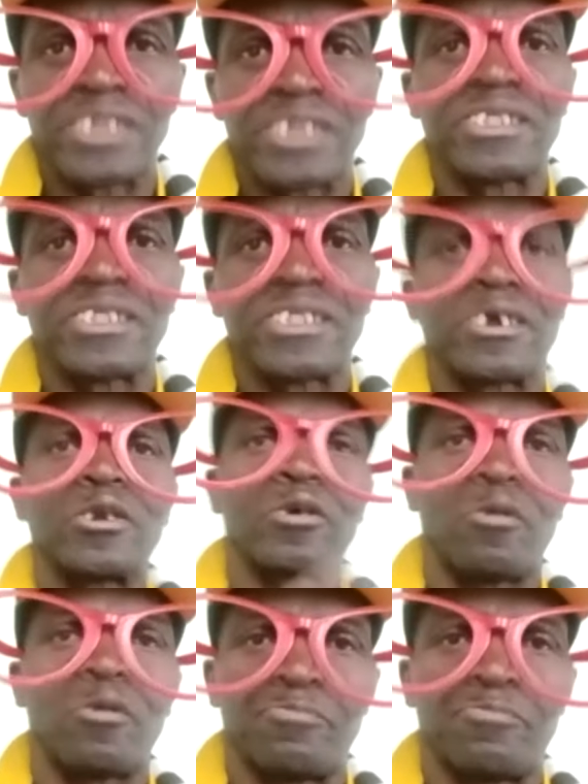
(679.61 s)
they're going to
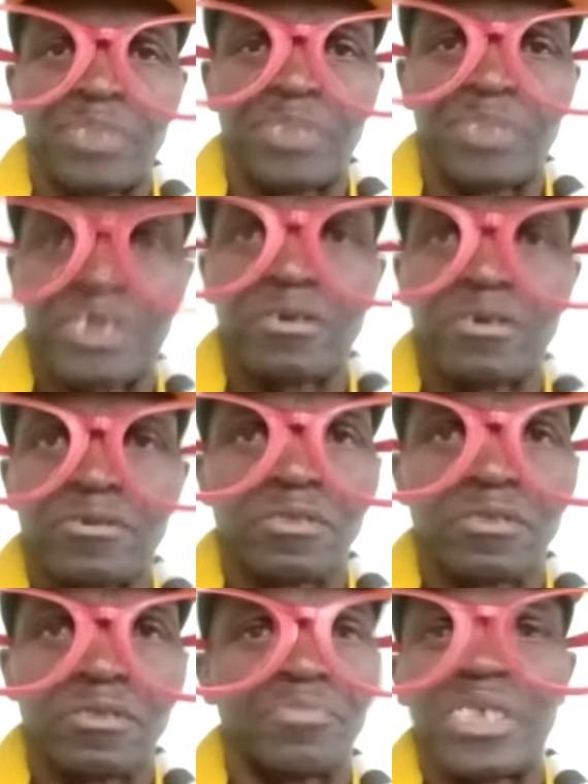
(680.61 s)
compete on the
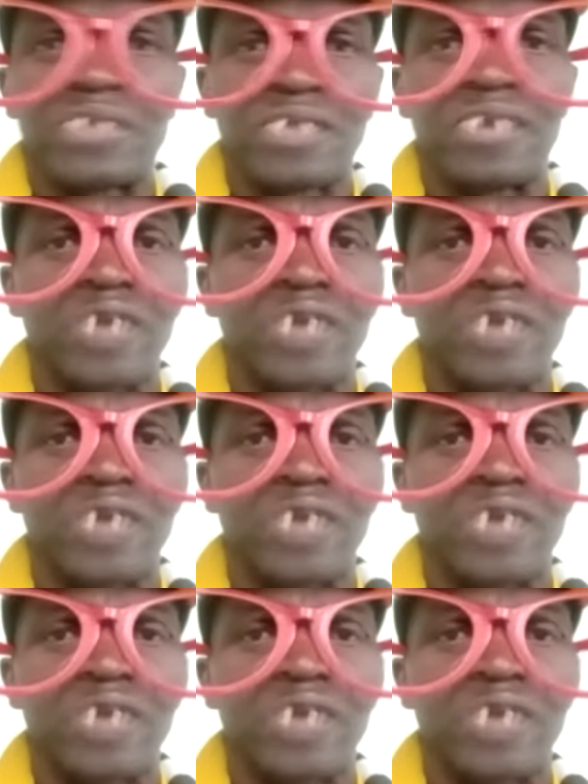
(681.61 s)
PSL.